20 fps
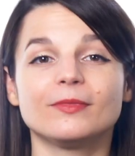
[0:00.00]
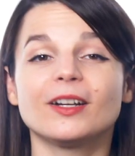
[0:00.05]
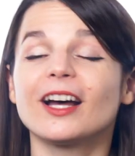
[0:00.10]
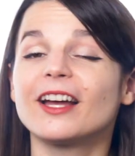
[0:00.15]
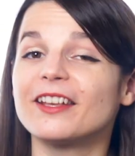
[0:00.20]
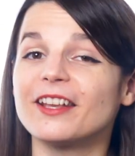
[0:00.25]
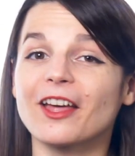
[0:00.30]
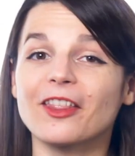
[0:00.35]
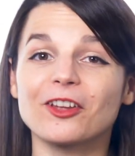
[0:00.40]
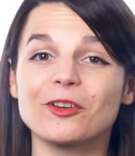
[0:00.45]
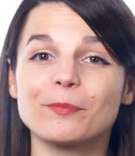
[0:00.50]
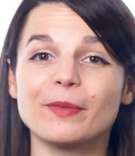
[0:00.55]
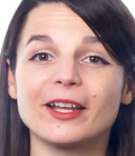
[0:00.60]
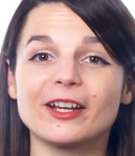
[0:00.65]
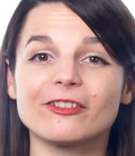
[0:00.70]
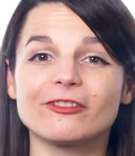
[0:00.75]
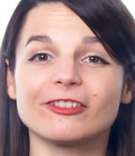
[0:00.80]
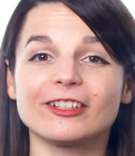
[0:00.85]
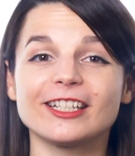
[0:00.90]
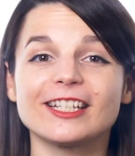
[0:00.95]
Another
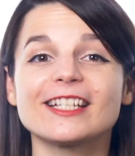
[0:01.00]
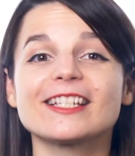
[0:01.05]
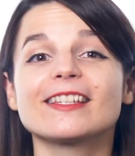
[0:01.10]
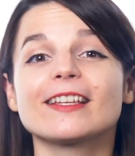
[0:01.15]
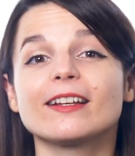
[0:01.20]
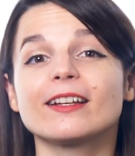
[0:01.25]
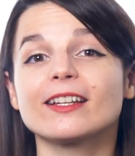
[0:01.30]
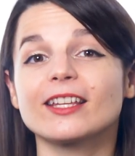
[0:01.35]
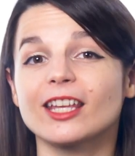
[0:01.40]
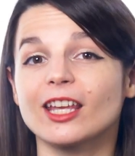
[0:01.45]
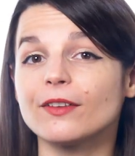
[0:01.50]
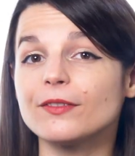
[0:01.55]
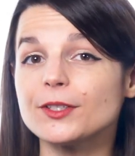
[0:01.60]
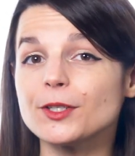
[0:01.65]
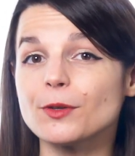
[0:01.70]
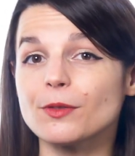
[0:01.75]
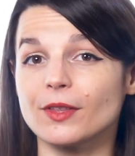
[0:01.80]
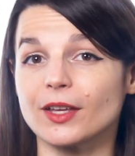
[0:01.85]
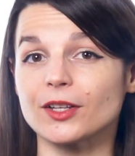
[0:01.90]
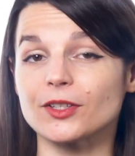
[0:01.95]
benefit is that it gives
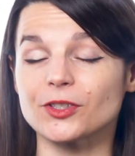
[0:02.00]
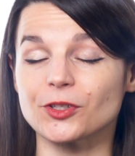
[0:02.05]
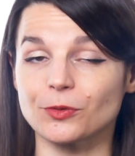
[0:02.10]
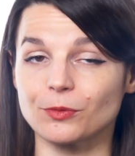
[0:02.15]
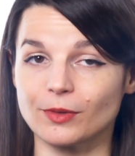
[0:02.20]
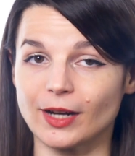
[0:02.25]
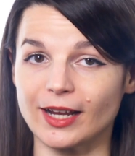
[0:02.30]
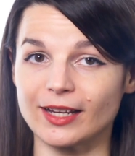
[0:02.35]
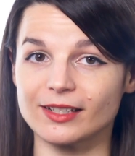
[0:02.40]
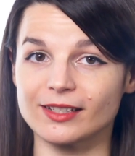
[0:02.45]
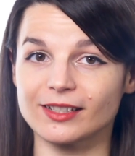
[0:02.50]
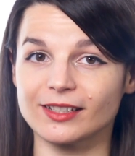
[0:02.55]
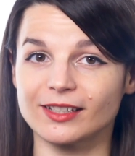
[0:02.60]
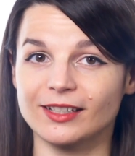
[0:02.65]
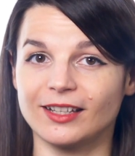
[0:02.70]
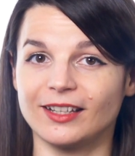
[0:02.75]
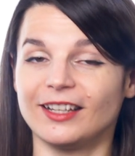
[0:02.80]
you things to write.